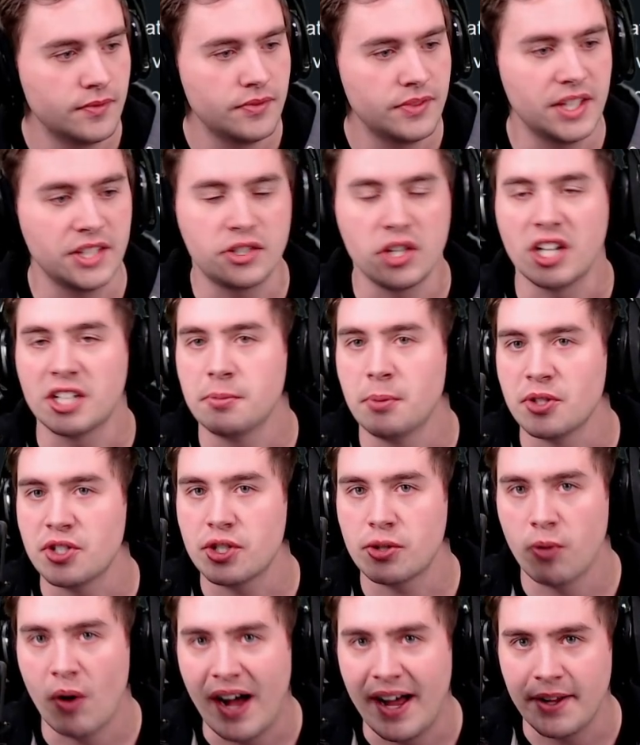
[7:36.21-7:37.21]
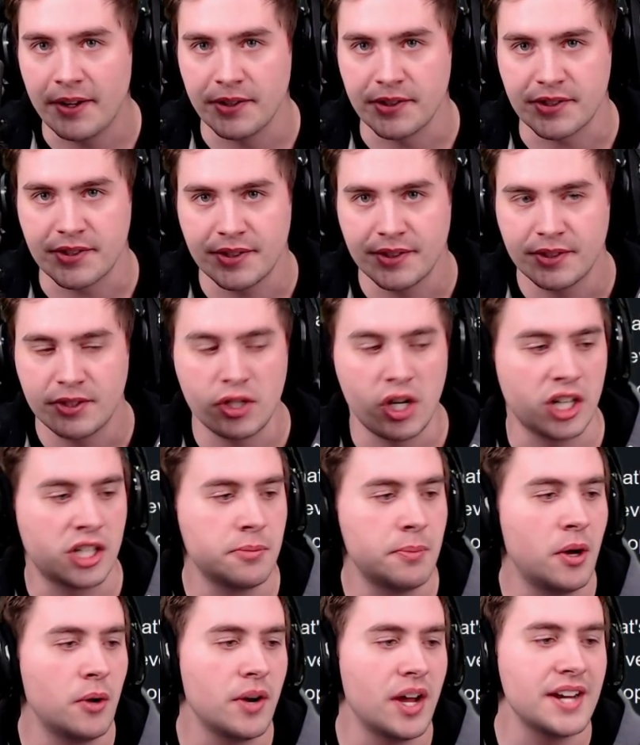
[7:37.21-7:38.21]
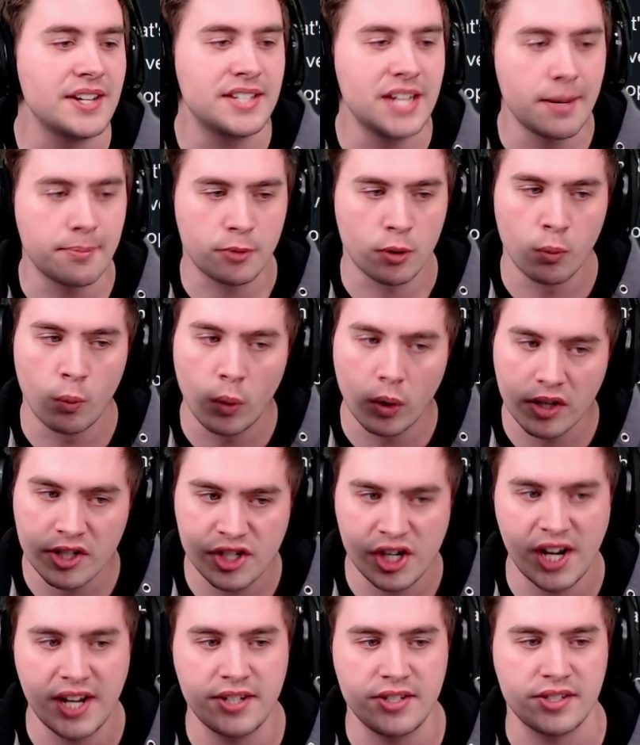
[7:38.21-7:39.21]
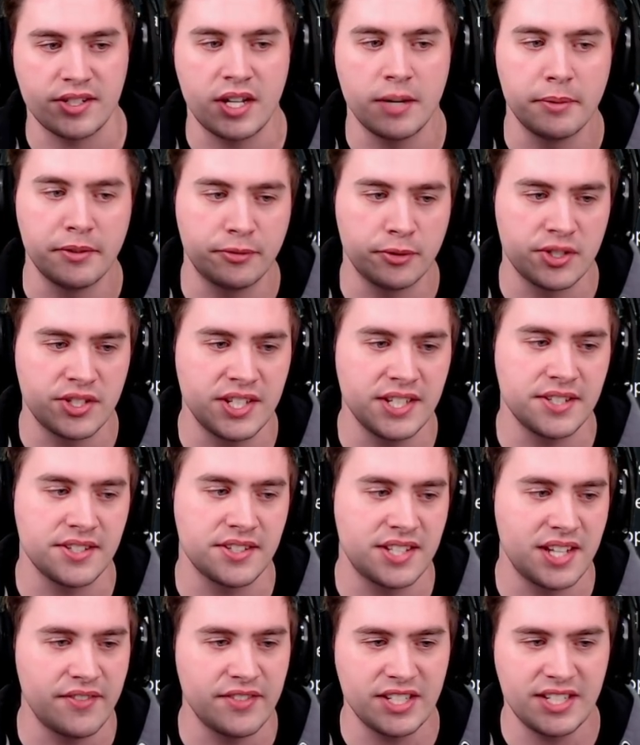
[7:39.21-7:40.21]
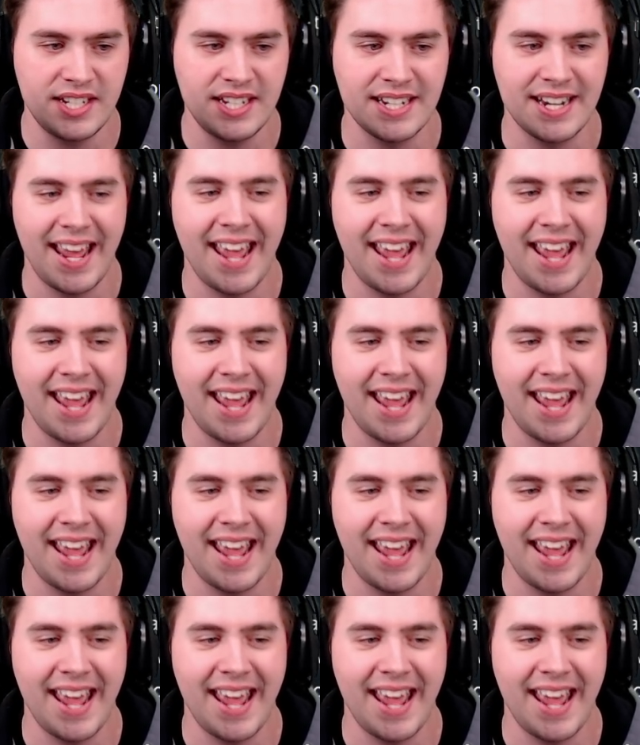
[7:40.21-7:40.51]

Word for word: They talked about Trials, talked about Adept reward changes coming for Season seventeen,